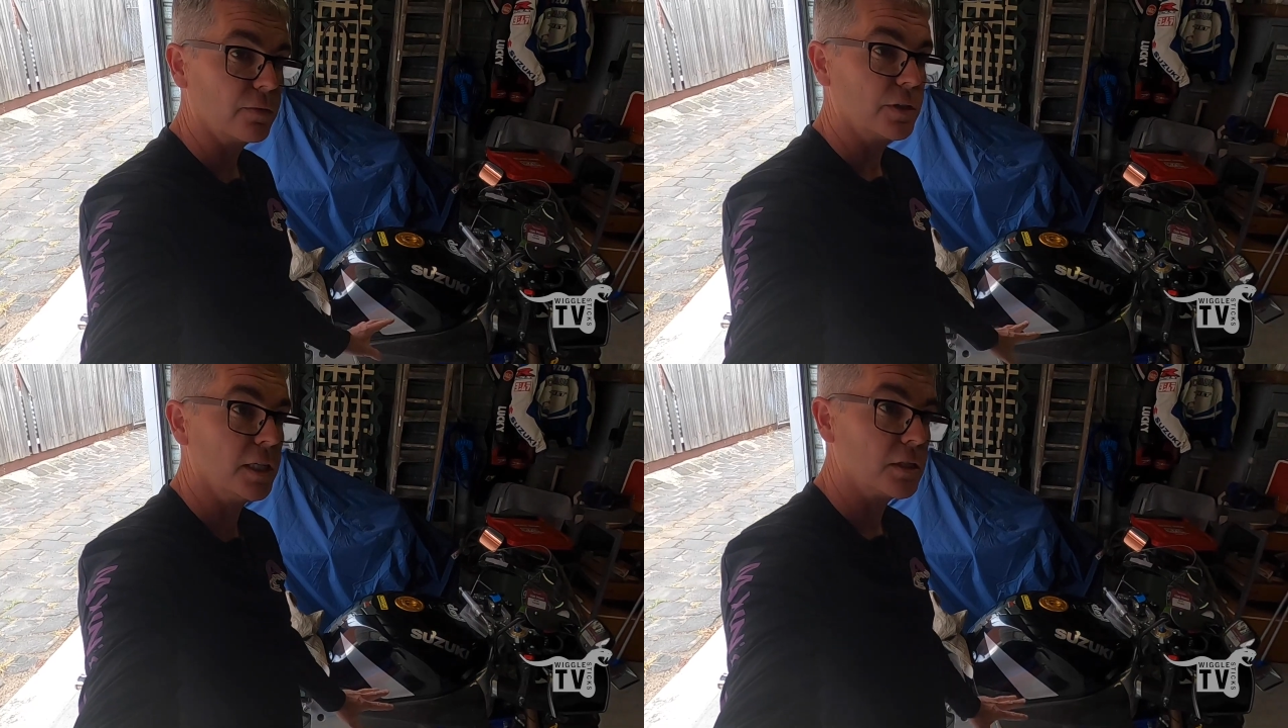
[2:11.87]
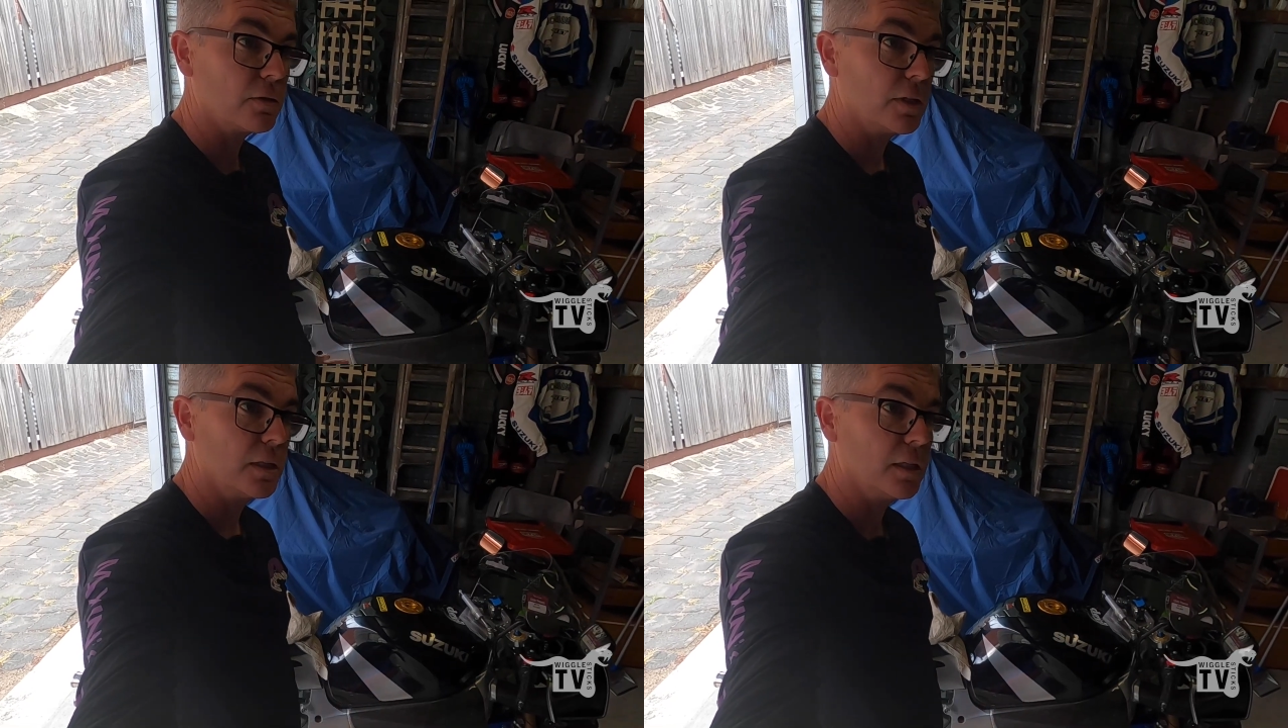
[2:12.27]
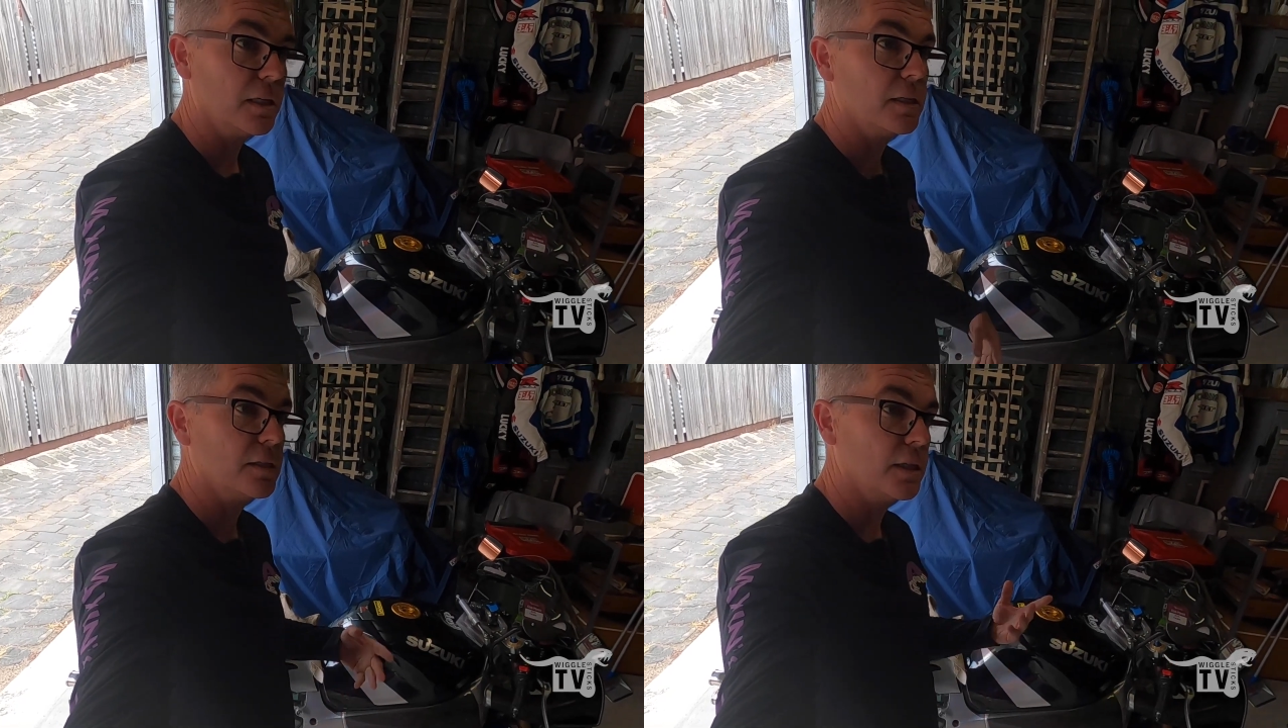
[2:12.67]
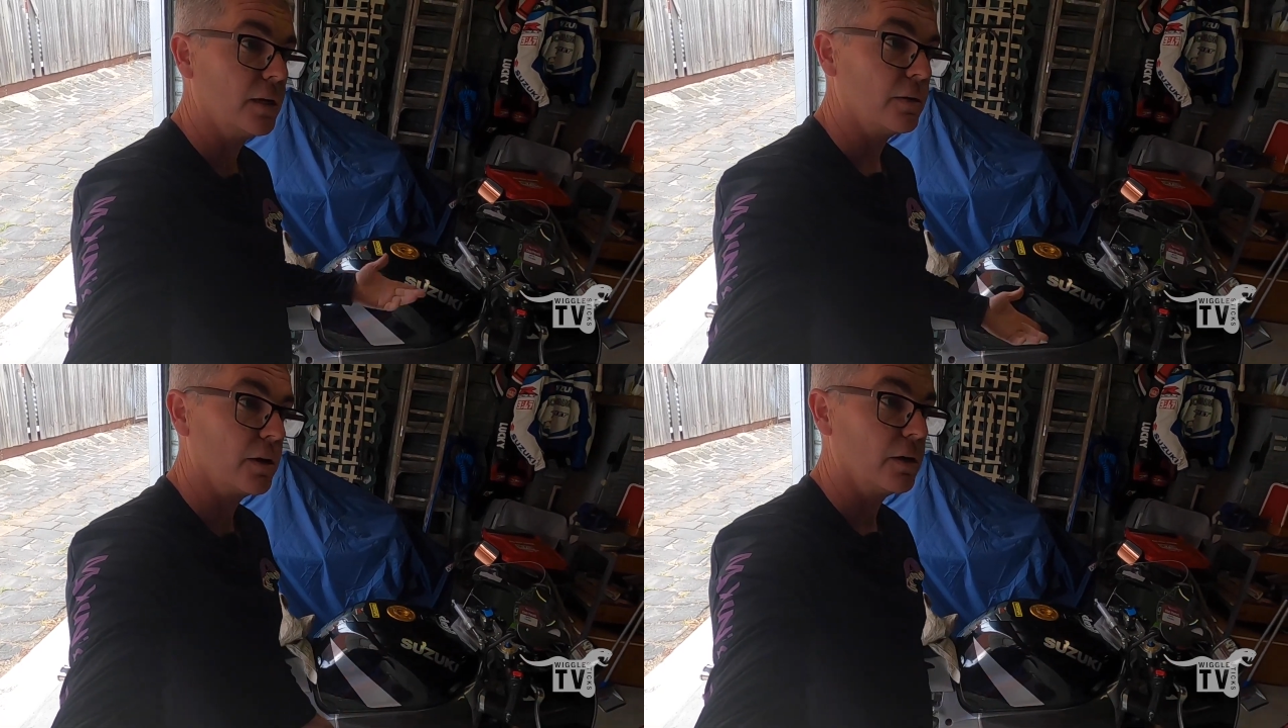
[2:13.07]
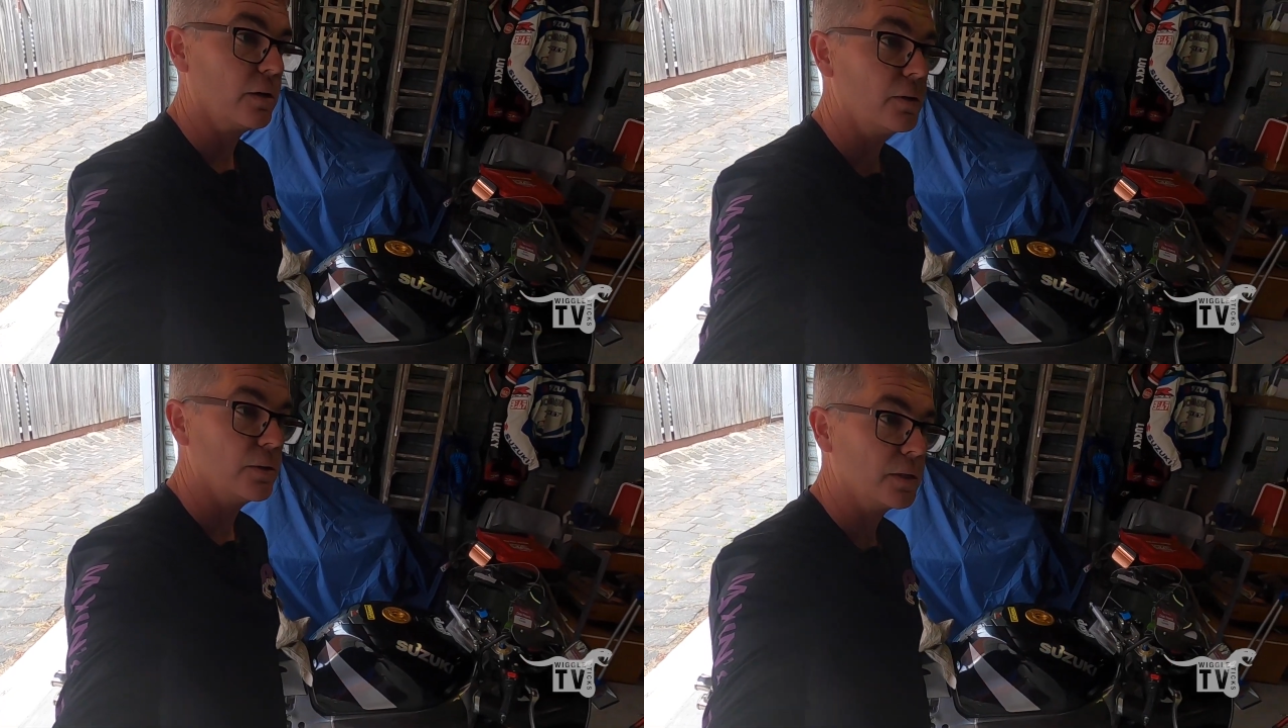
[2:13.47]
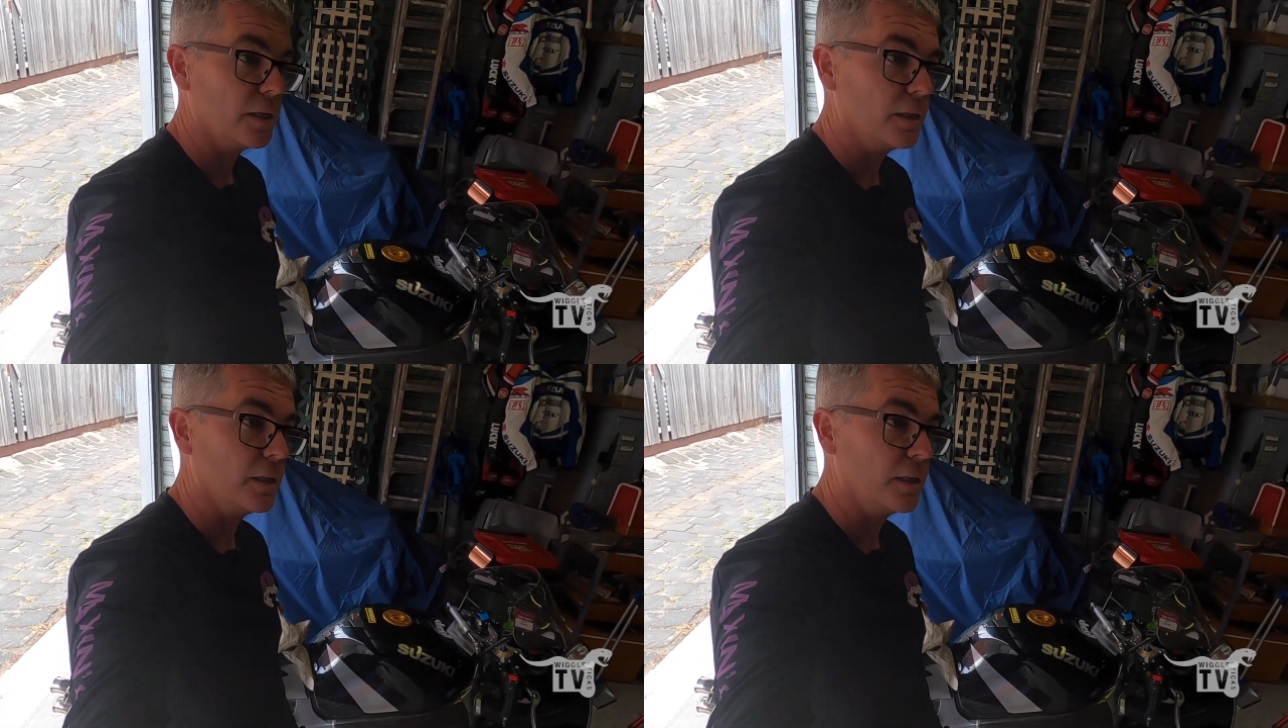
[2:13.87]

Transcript: test run and see how it goes. And